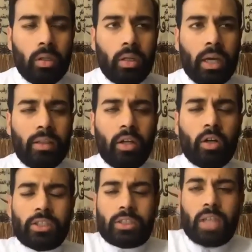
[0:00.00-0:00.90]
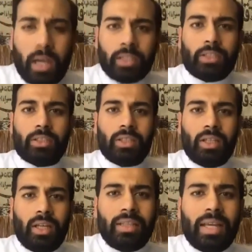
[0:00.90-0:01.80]
And they're astonished.
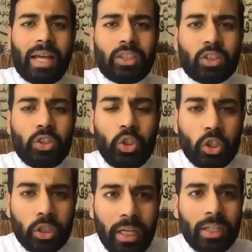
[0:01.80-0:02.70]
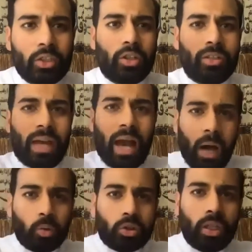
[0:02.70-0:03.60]
And they ask, your keys are in the
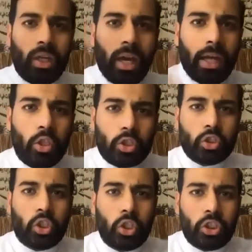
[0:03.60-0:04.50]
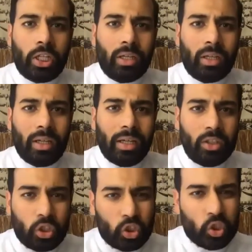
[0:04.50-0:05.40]
house and you're searching in
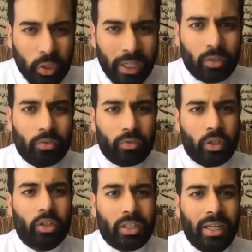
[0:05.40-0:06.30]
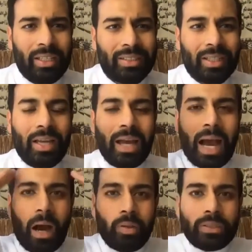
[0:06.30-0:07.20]
the street for your keys?
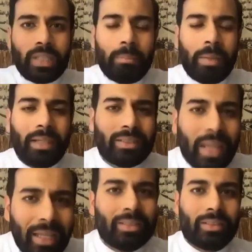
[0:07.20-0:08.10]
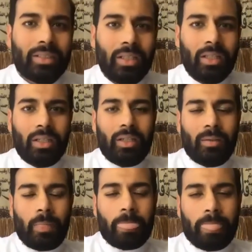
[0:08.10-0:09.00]
How does that make sense?
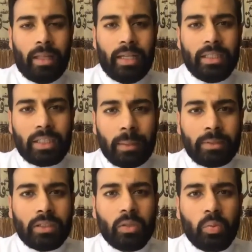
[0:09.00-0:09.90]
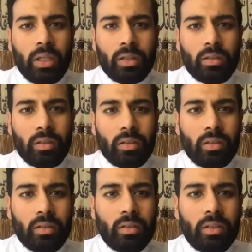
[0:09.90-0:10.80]
He stops and says, well,
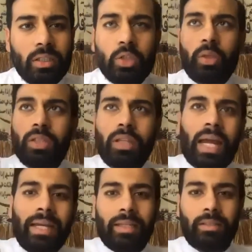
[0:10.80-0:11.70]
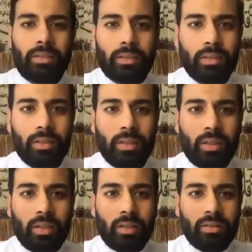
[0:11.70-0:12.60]
this is where the light is.
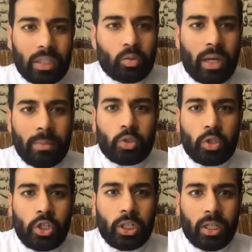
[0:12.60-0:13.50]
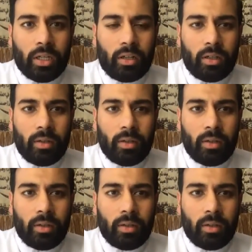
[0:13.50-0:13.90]
That's why I'm searching here.